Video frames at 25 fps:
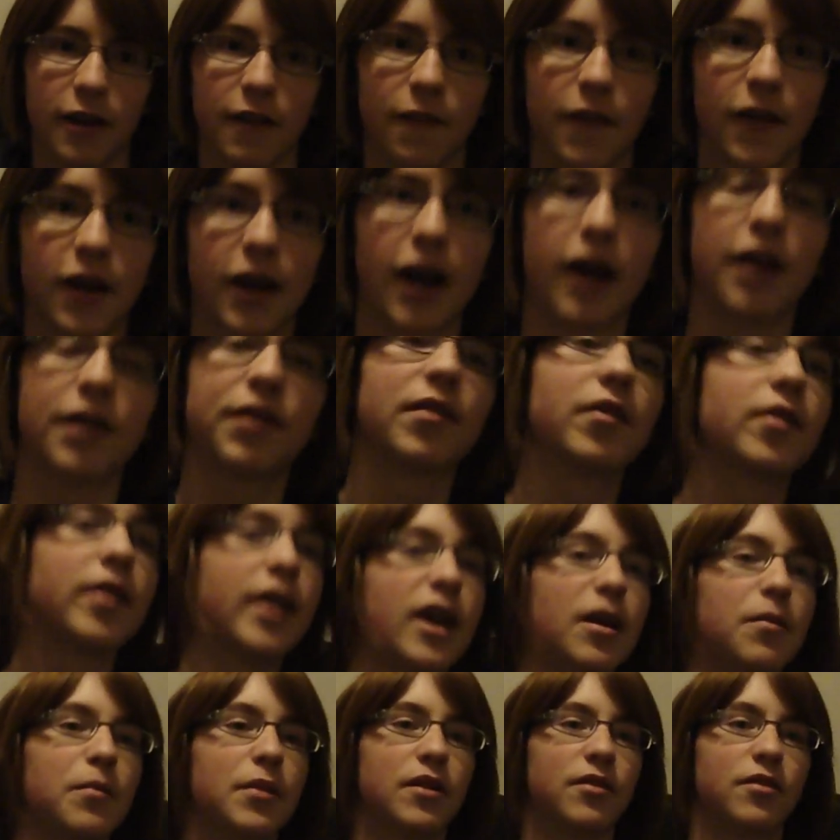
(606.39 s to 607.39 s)
The console
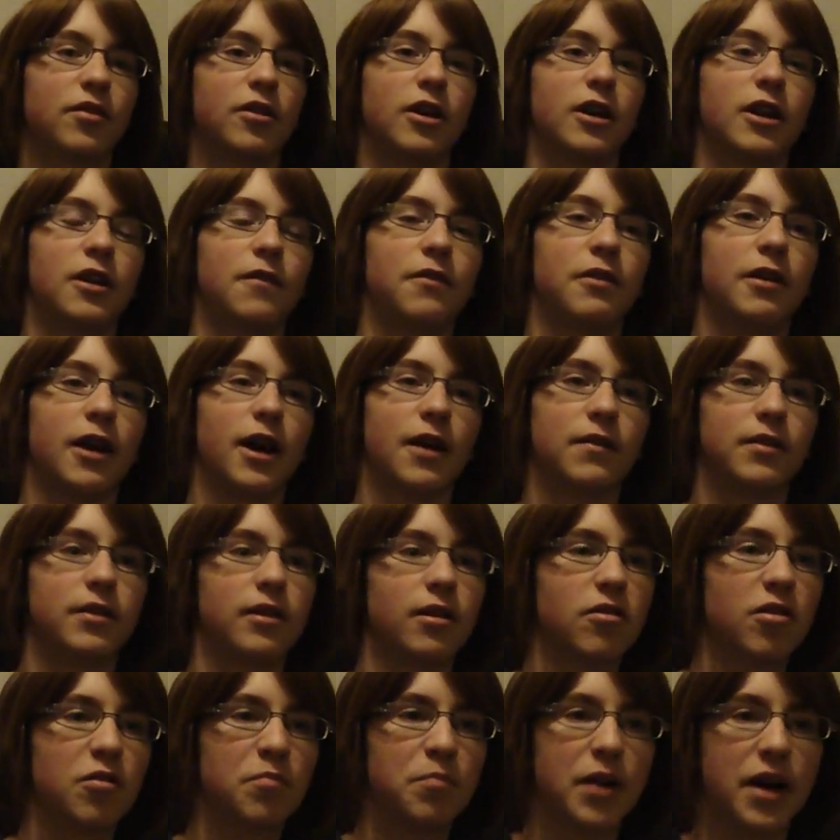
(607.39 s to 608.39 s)
gaming is good if you have a
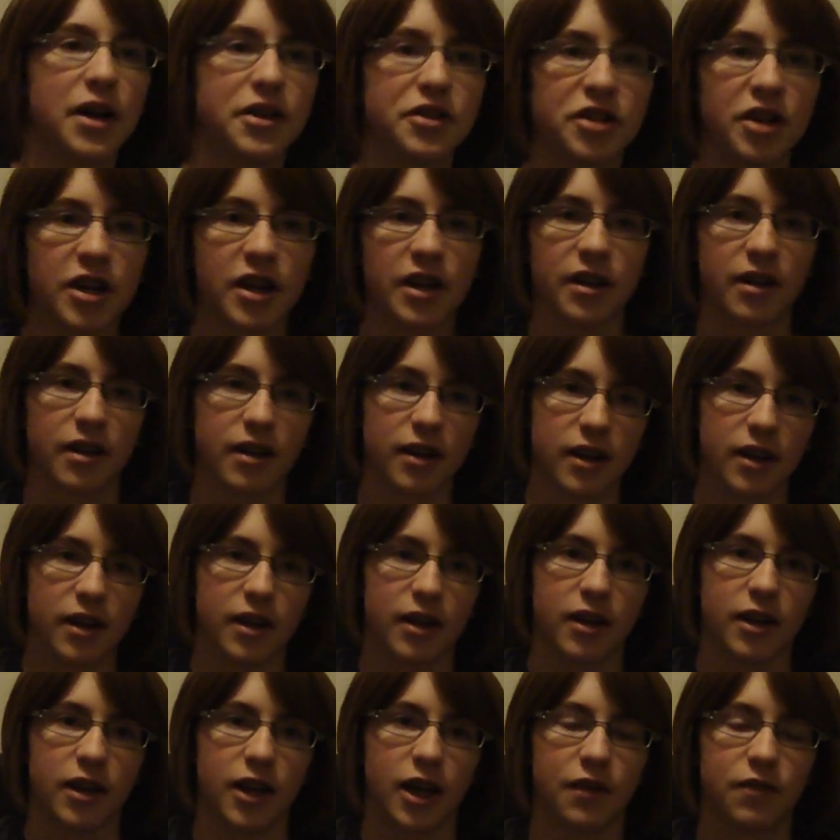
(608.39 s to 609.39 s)
lower budget,
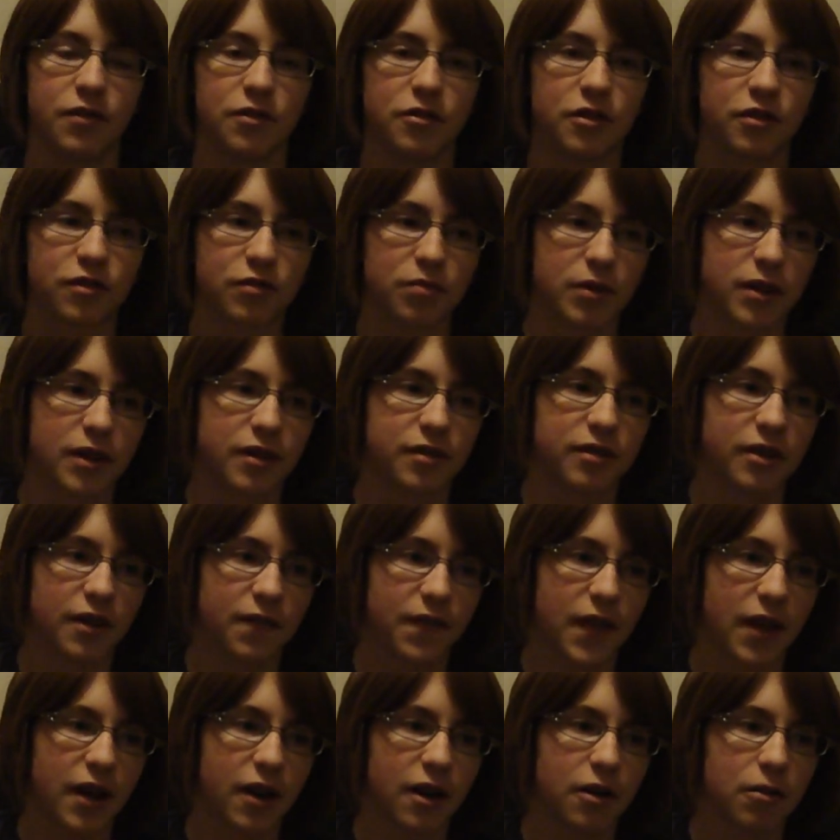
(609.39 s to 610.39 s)
if you just want to sit
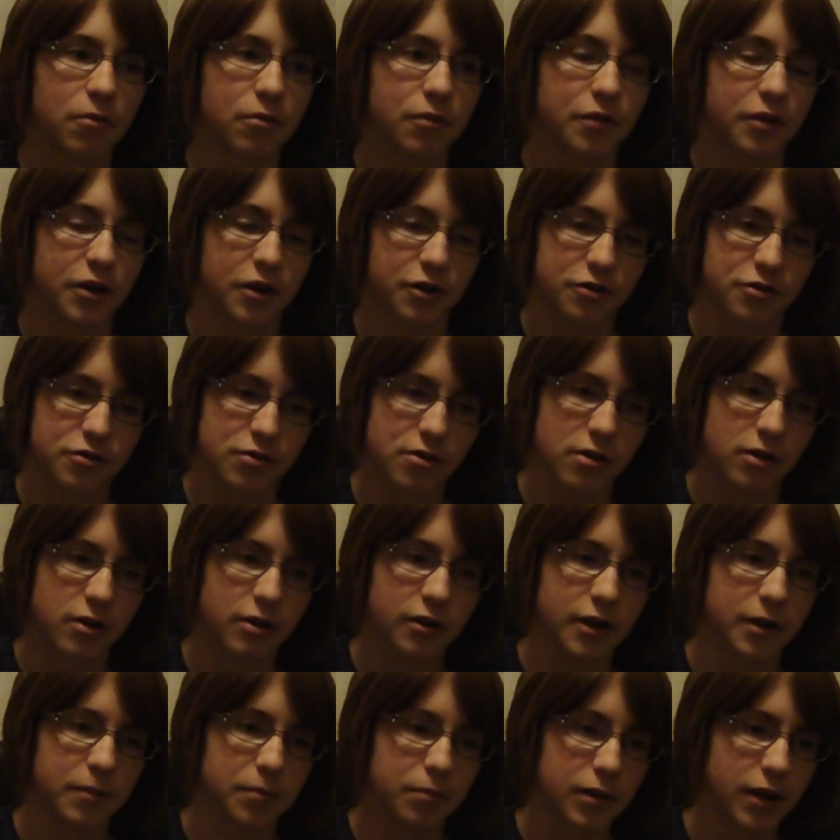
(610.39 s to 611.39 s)
there with a
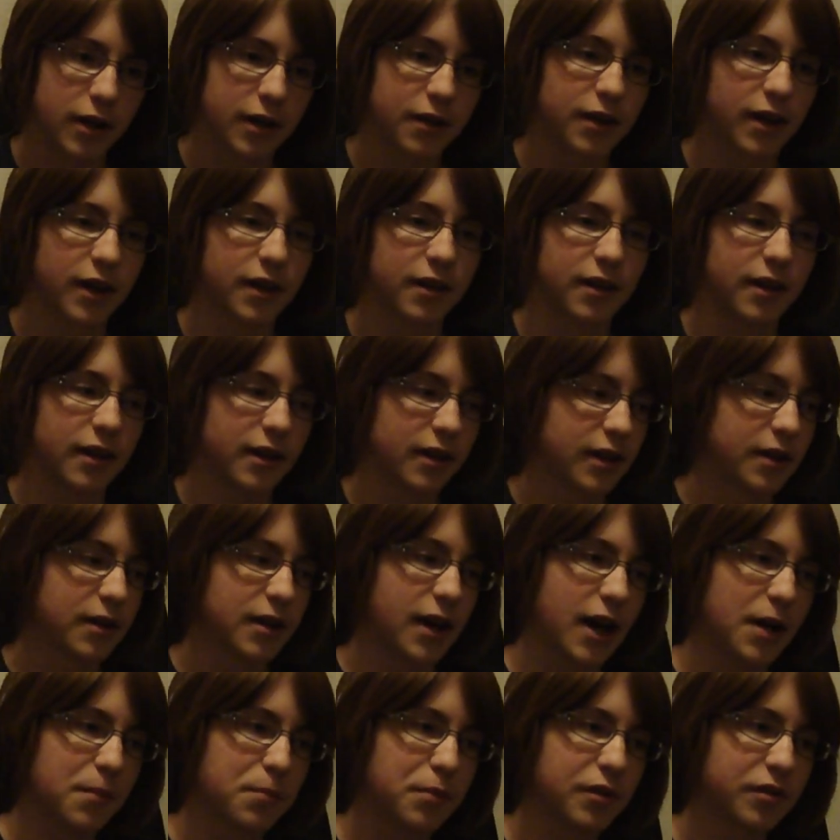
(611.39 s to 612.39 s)
controller and play the
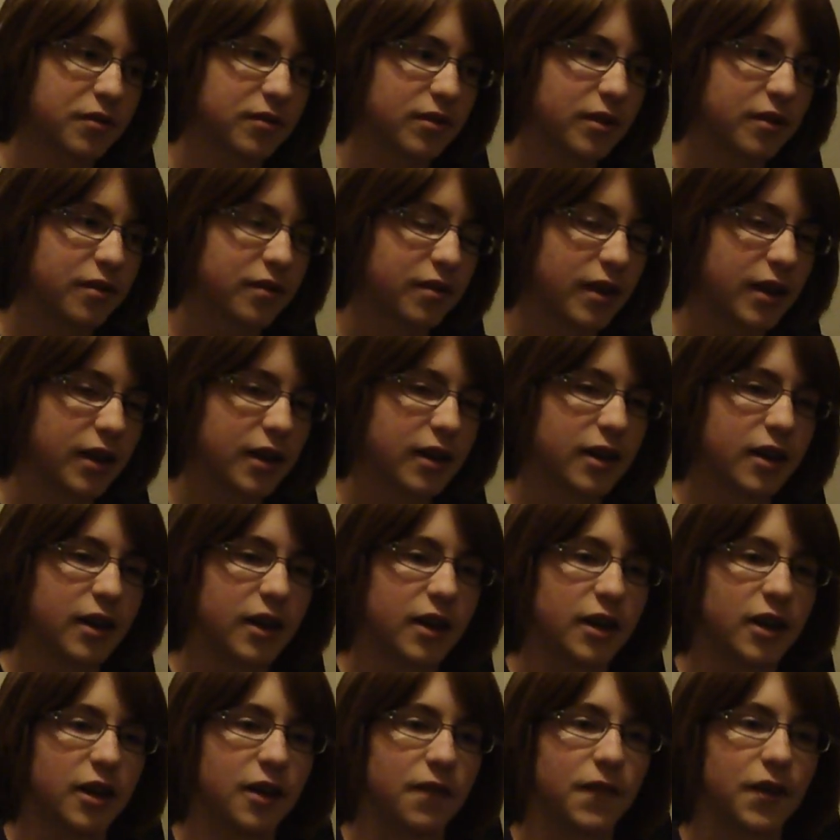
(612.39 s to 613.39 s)
I personally think
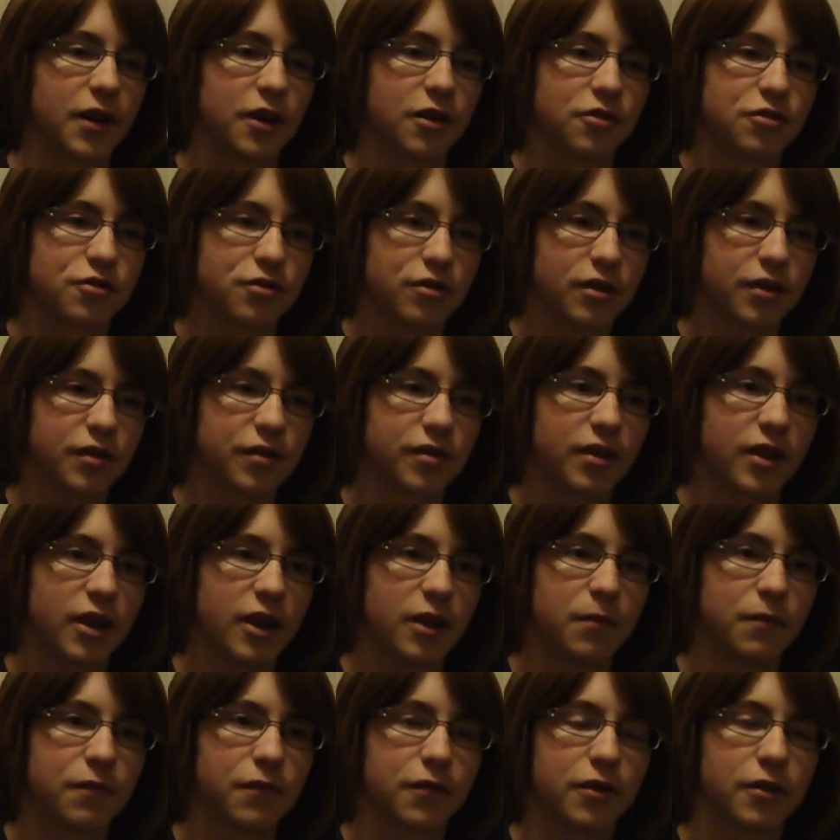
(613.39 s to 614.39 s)
the control
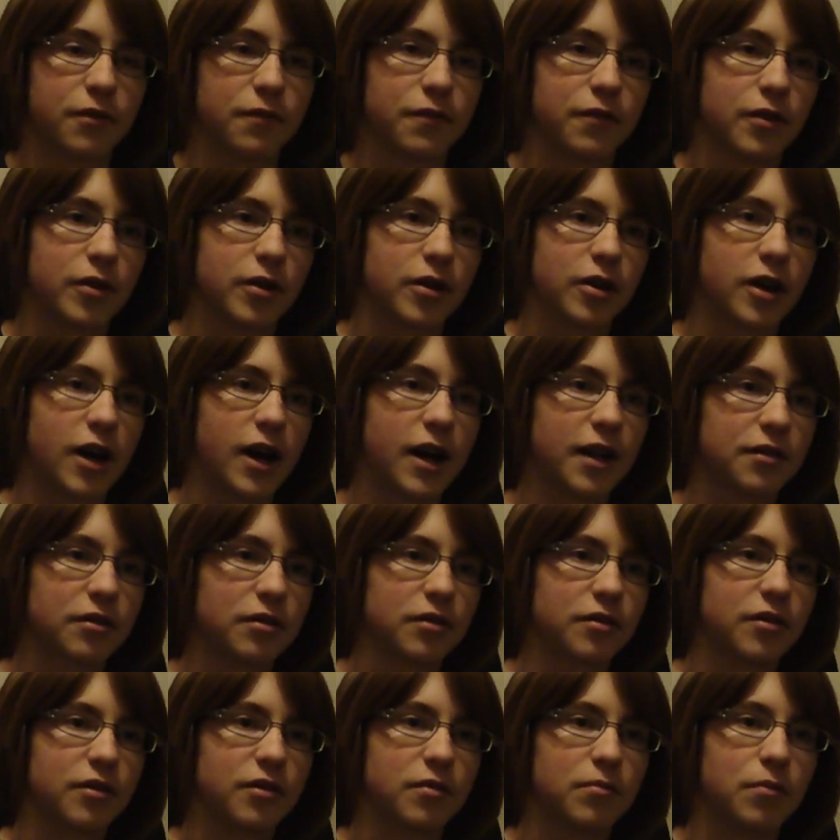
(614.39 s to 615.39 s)
scheme for, for
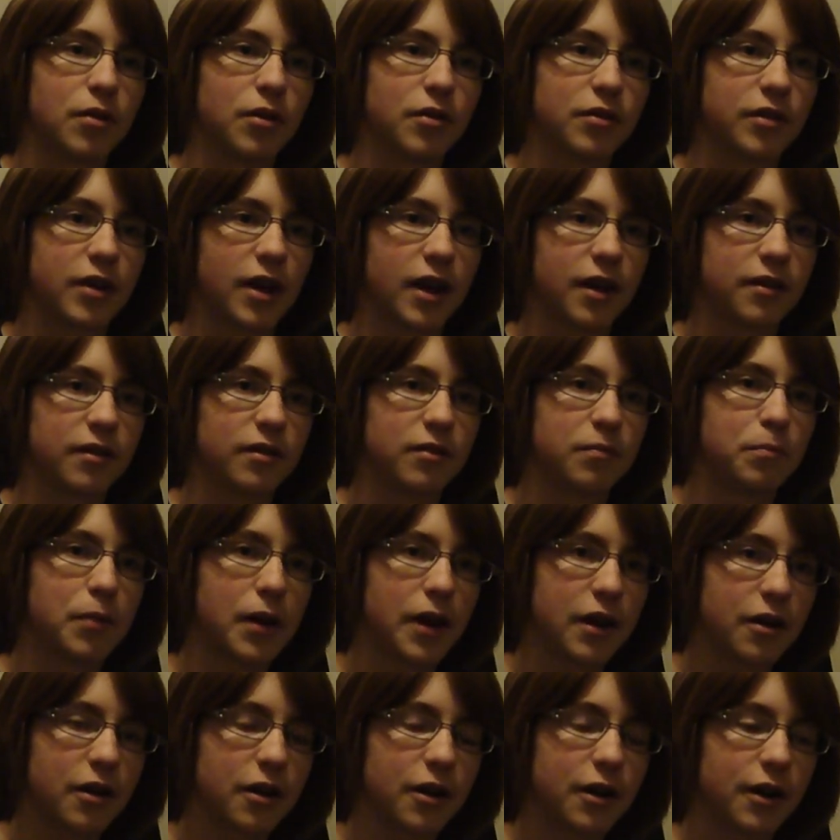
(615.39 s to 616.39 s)
consoles is in most cases
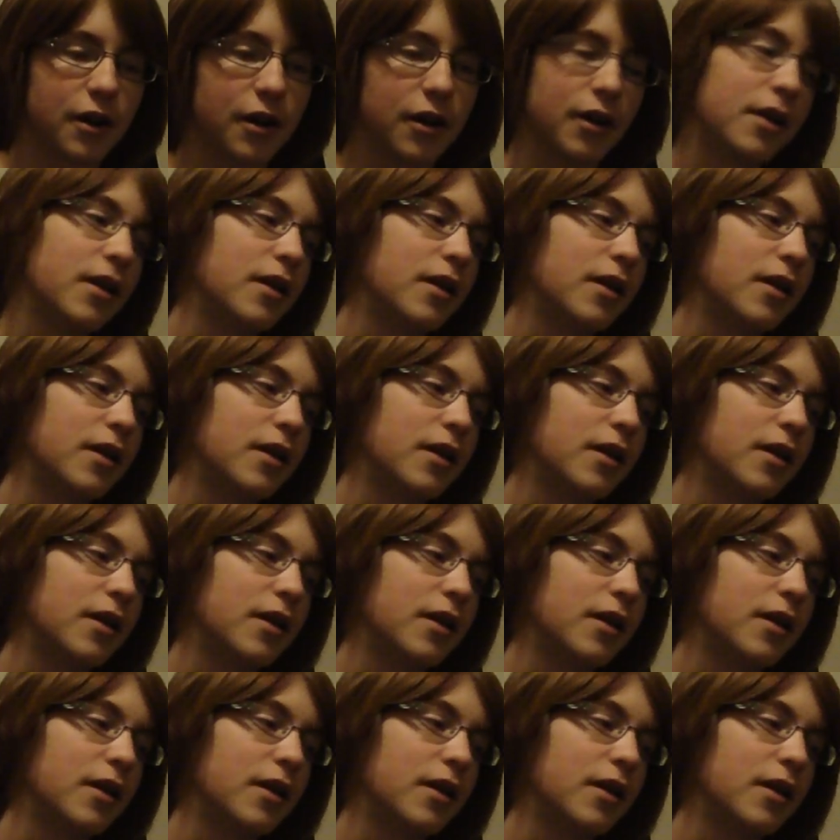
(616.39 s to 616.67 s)
better.